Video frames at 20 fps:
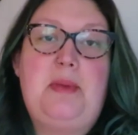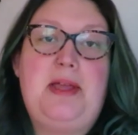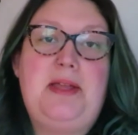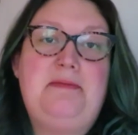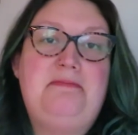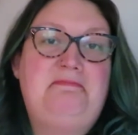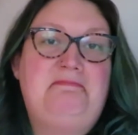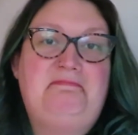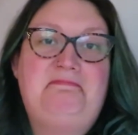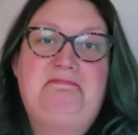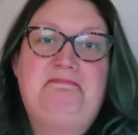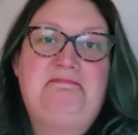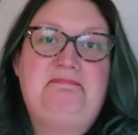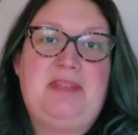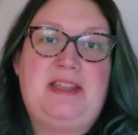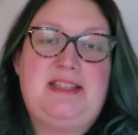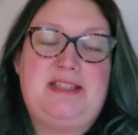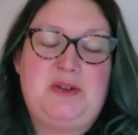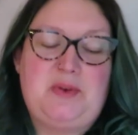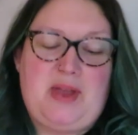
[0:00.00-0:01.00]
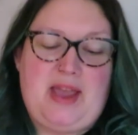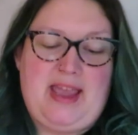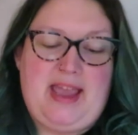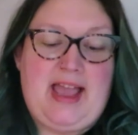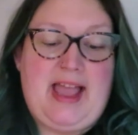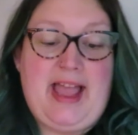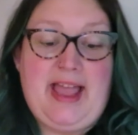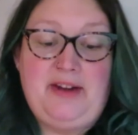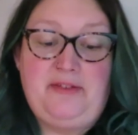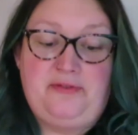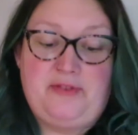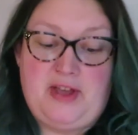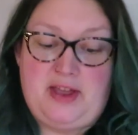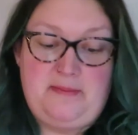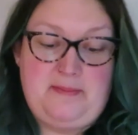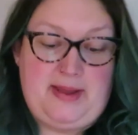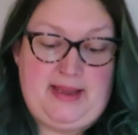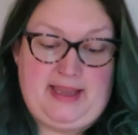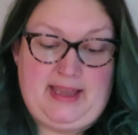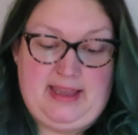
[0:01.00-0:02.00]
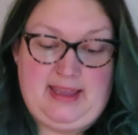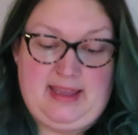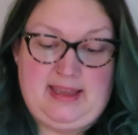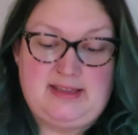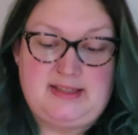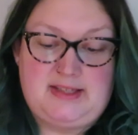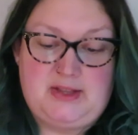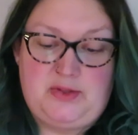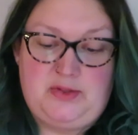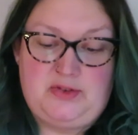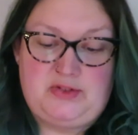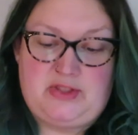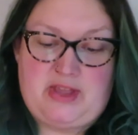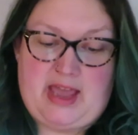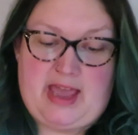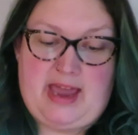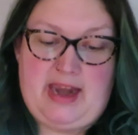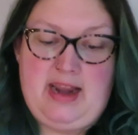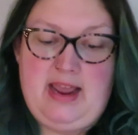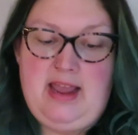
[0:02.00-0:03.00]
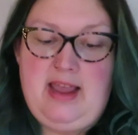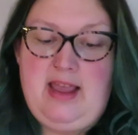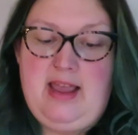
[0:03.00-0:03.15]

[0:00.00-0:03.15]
But that's okay. I had fun making it, so there's that.